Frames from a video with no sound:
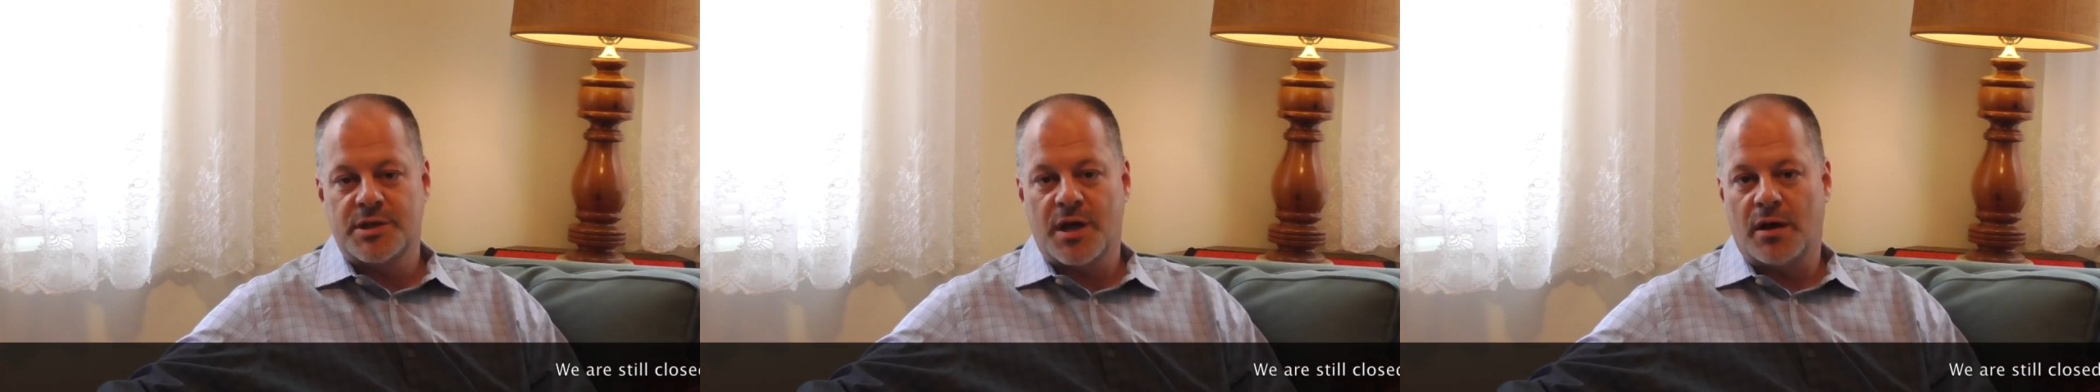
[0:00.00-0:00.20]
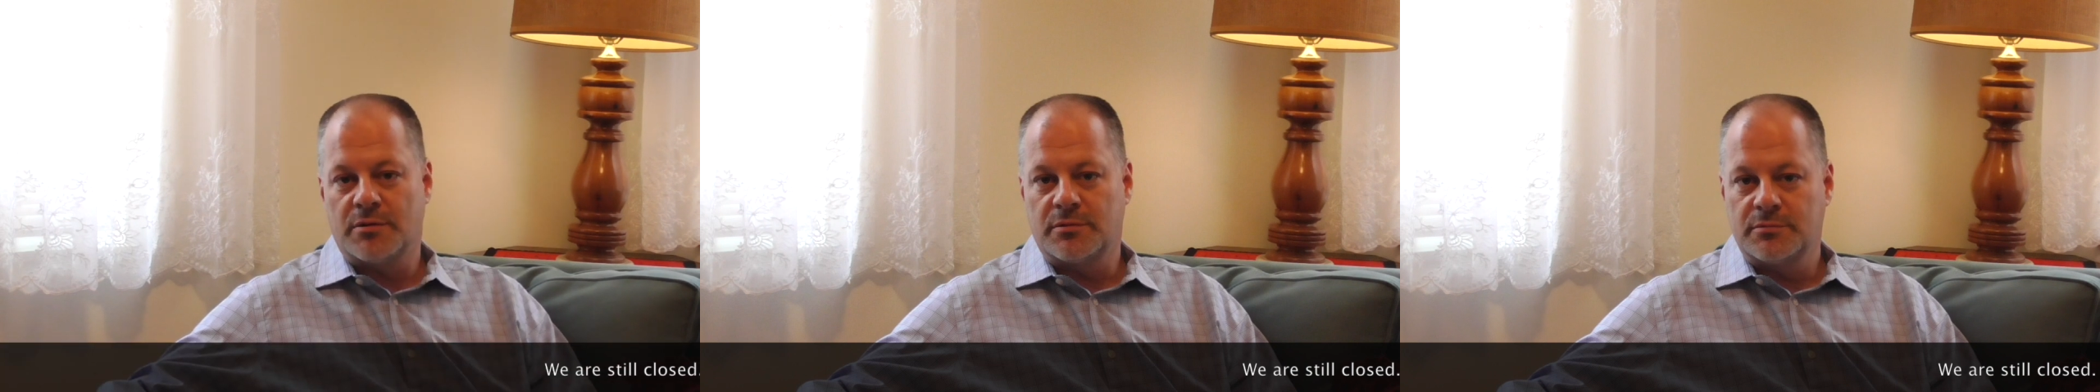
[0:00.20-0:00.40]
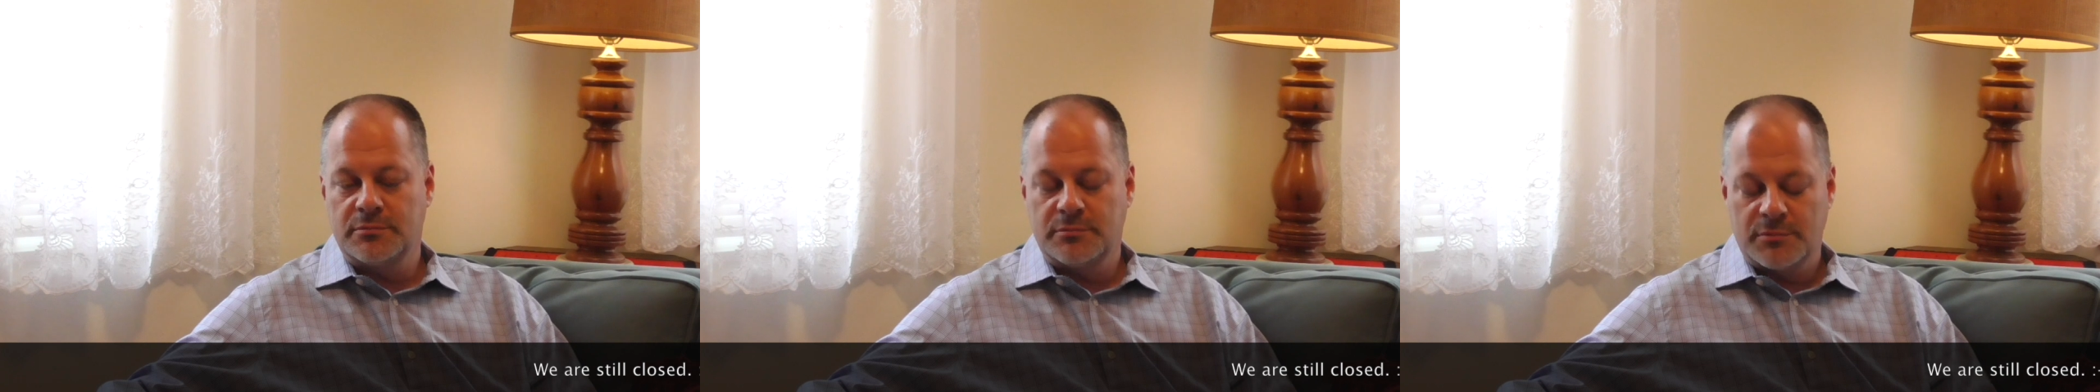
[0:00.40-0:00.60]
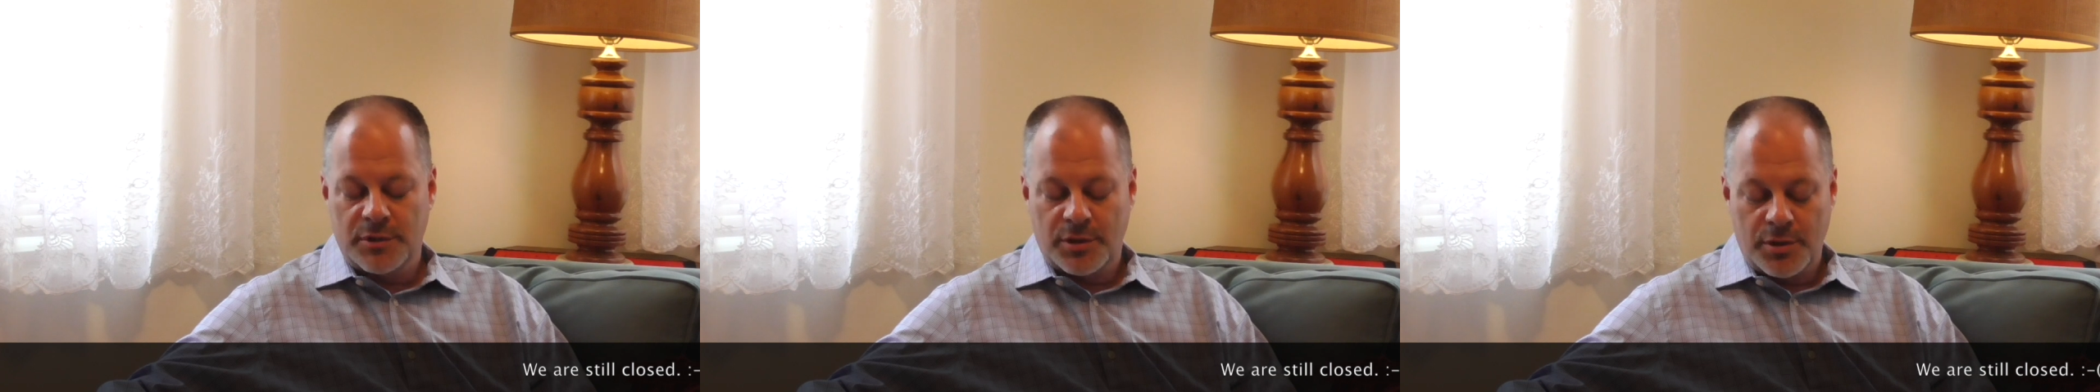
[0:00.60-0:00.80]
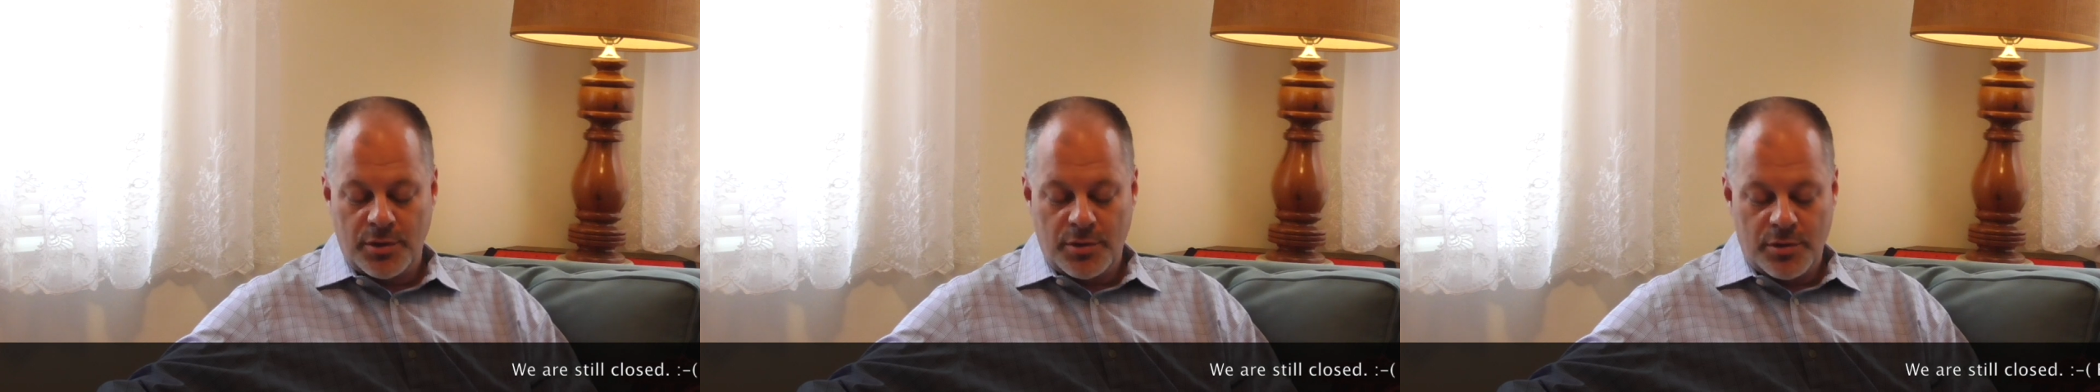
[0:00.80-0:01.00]
son,
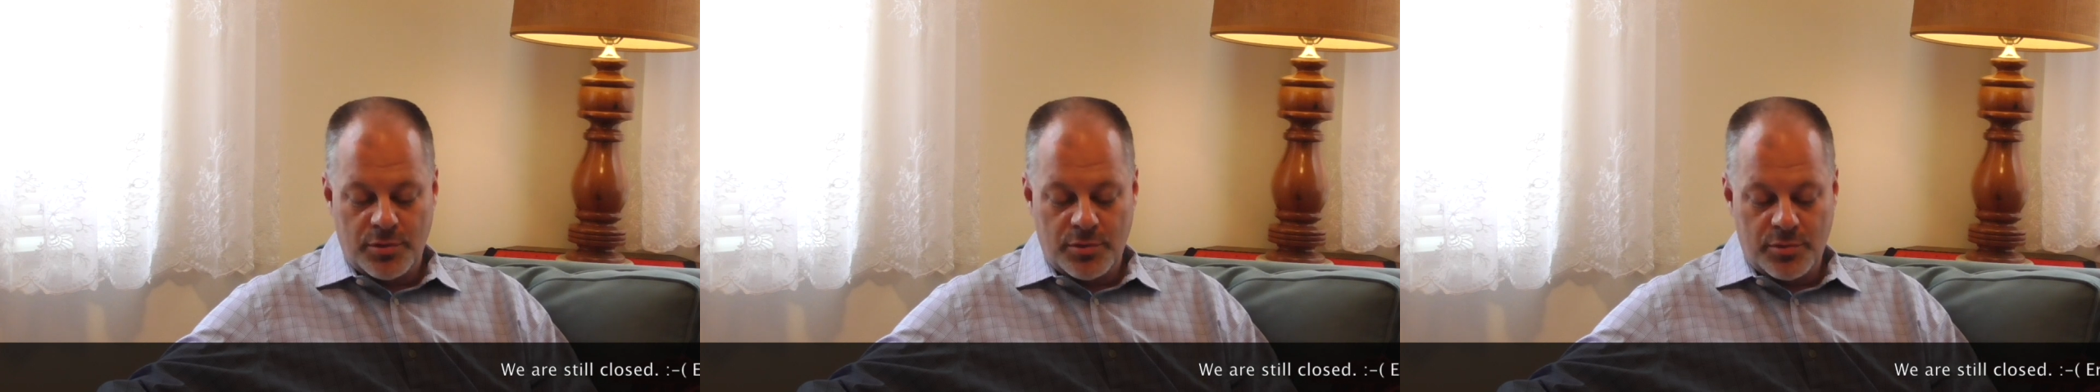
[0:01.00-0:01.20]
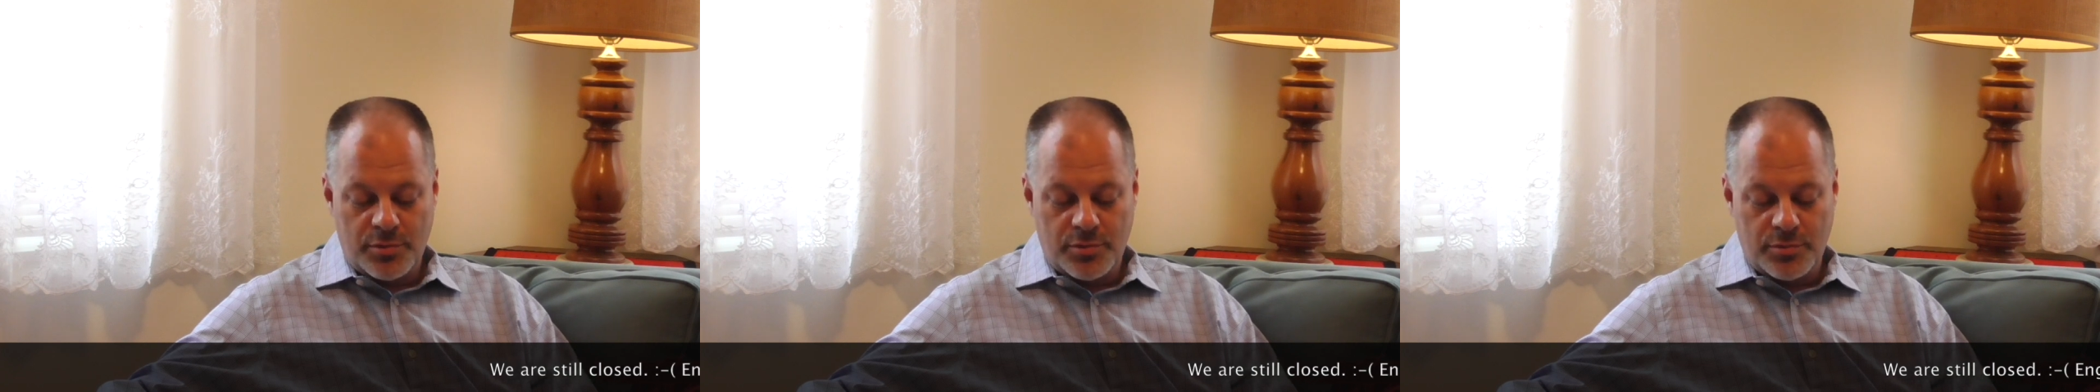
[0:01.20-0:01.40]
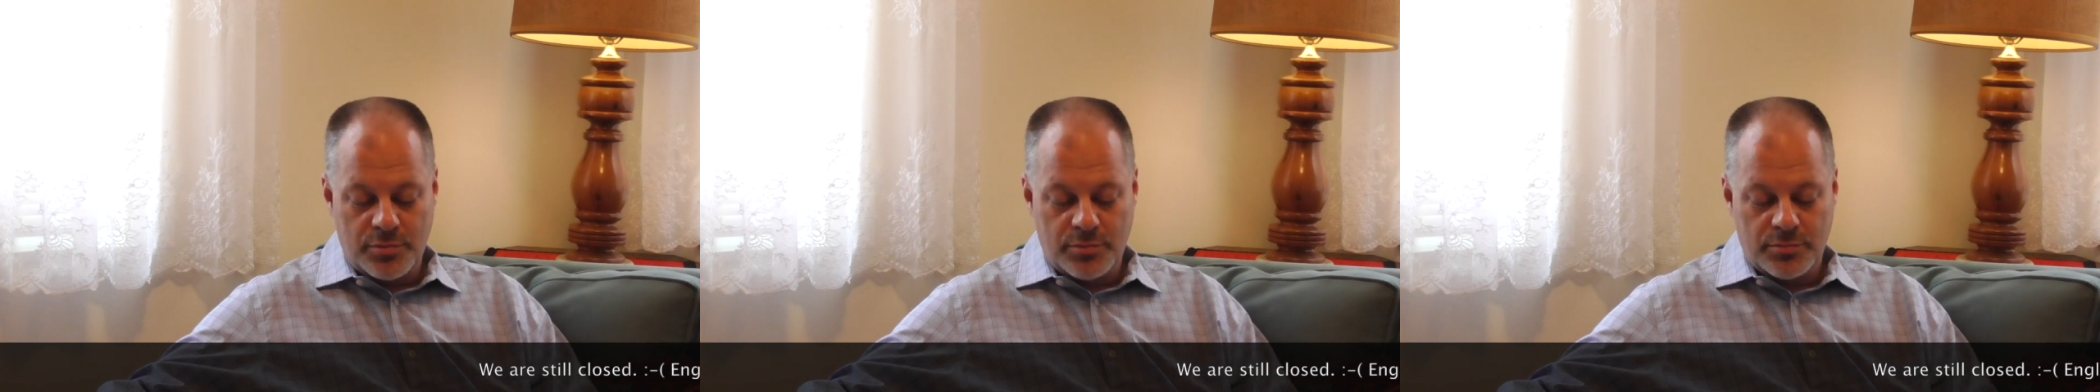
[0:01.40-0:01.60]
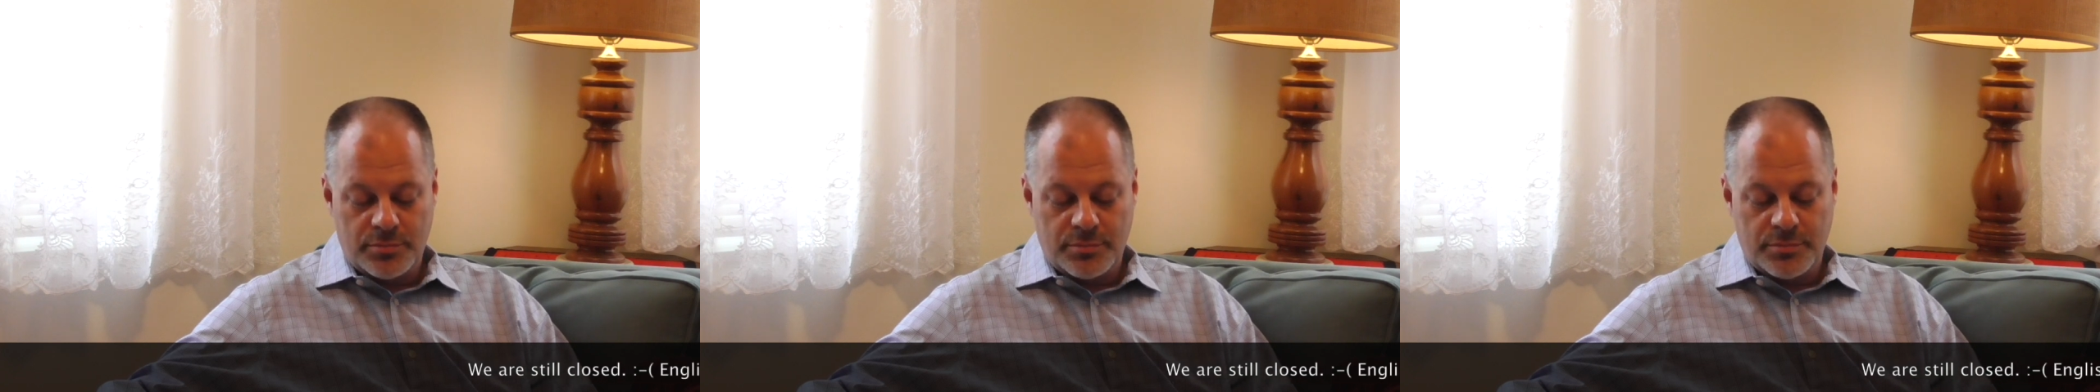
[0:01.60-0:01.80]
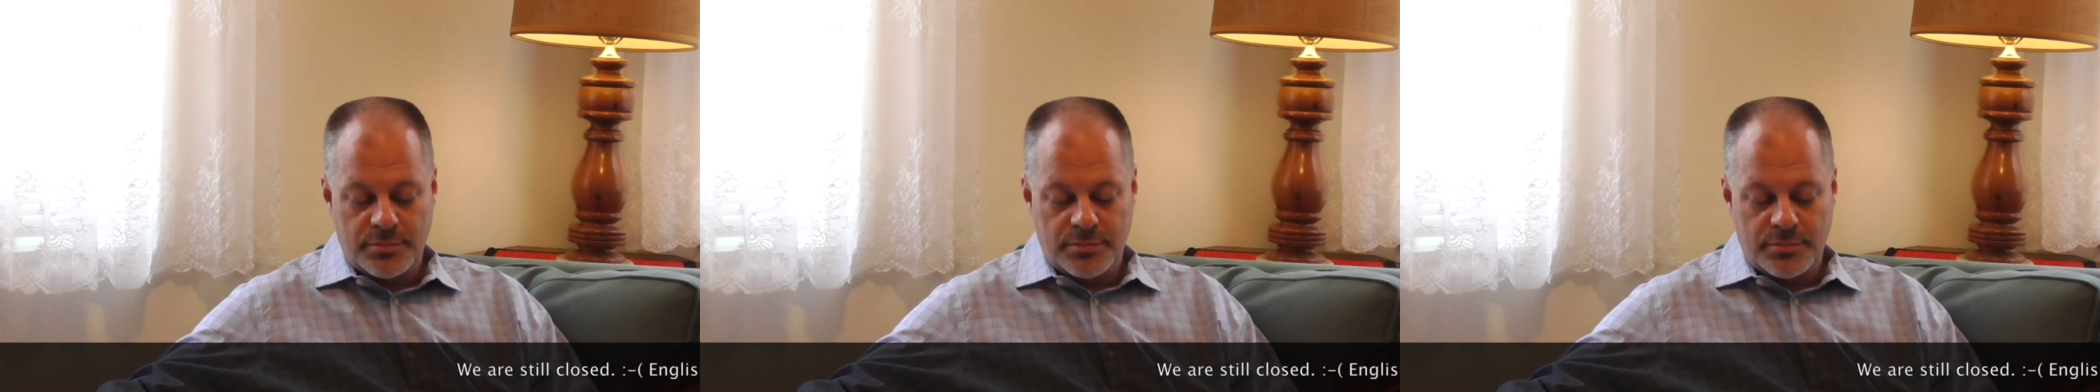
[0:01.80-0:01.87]
who,